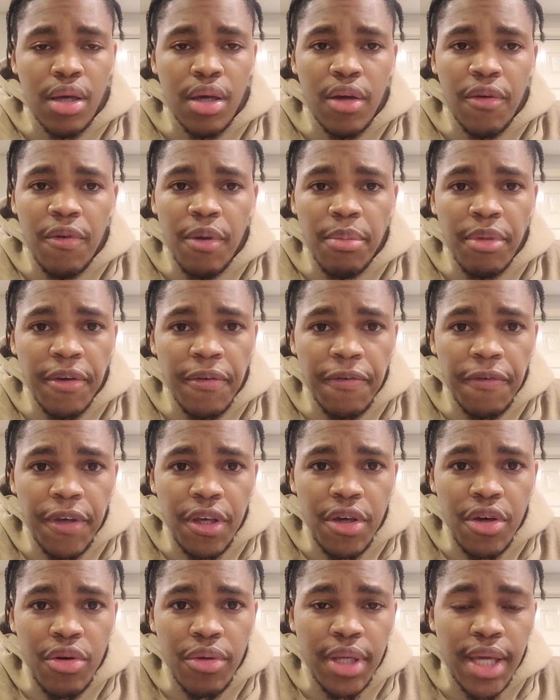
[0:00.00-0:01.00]
from the
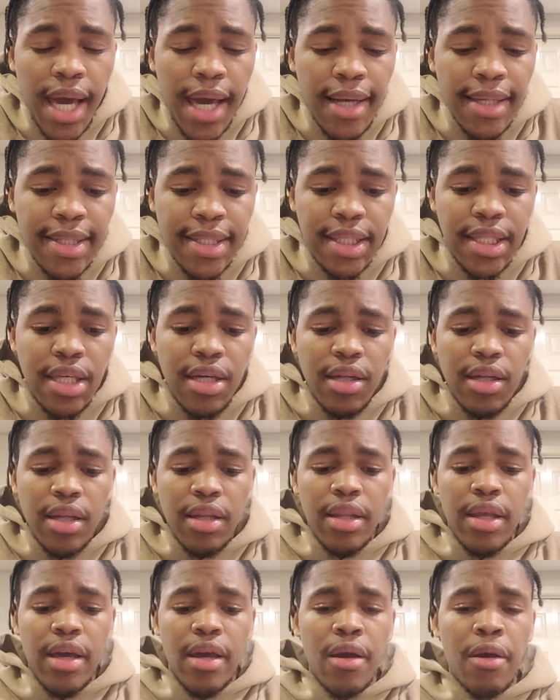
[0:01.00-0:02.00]
field, got a steal in
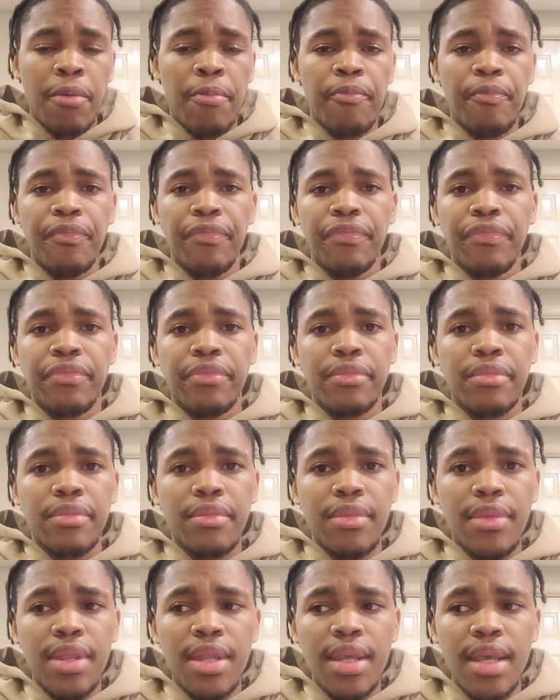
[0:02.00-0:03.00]
there.
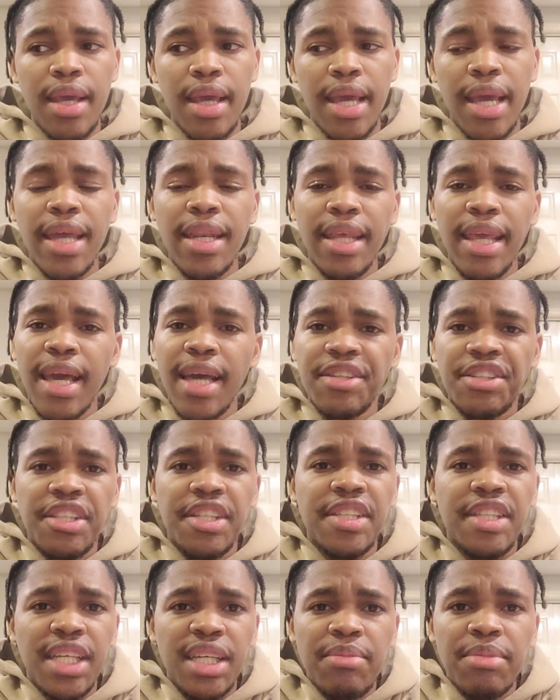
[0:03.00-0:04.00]
And yeah, she
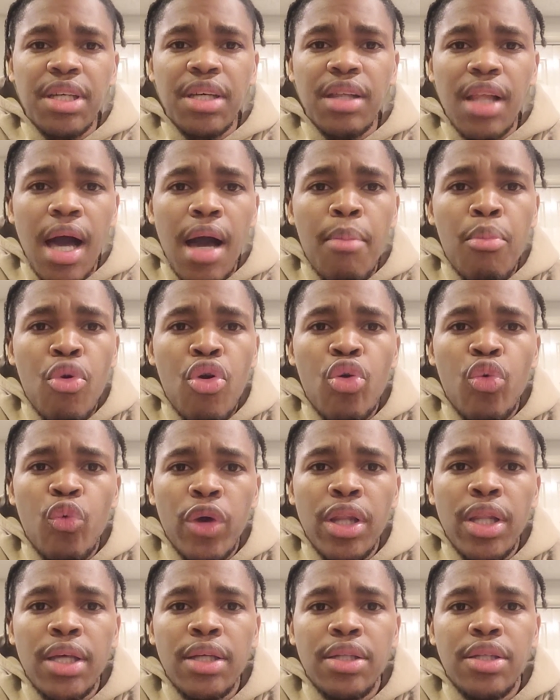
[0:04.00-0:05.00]
seems a lot more
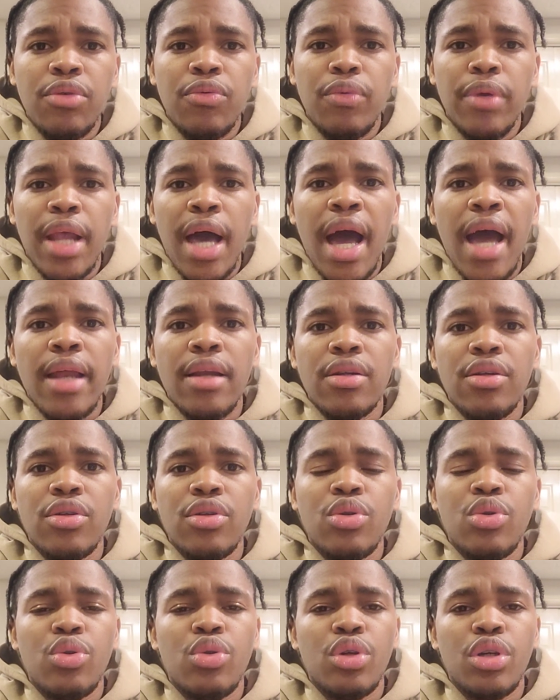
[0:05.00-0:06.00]
willing to not
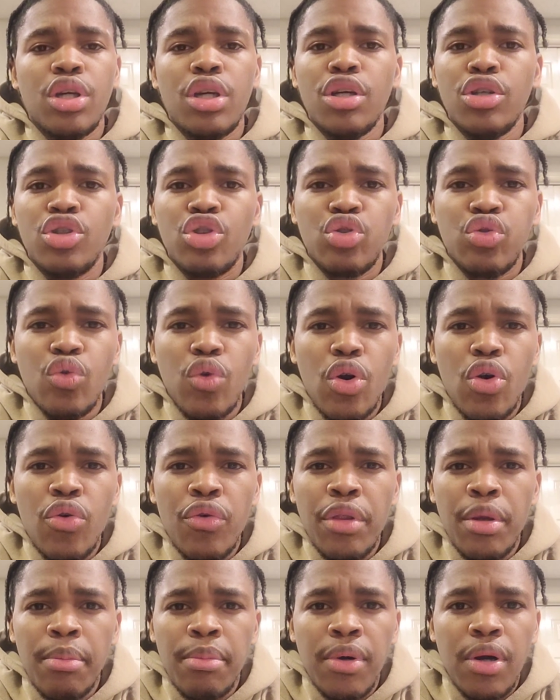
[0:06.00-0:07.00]
control
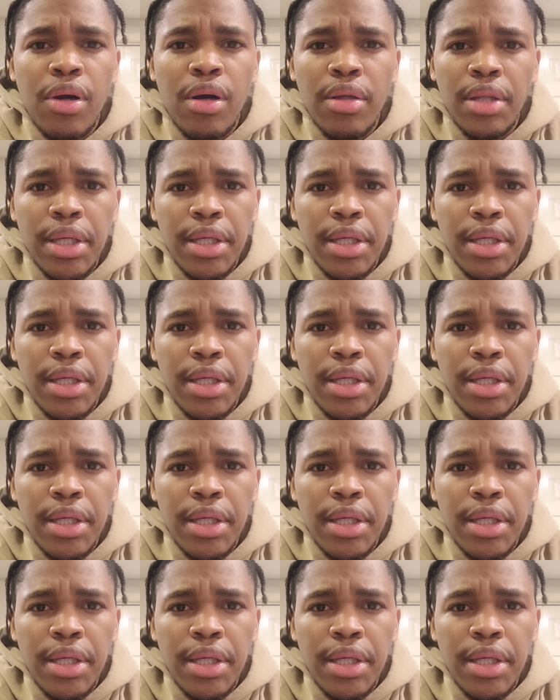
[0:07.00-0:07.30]
the ball the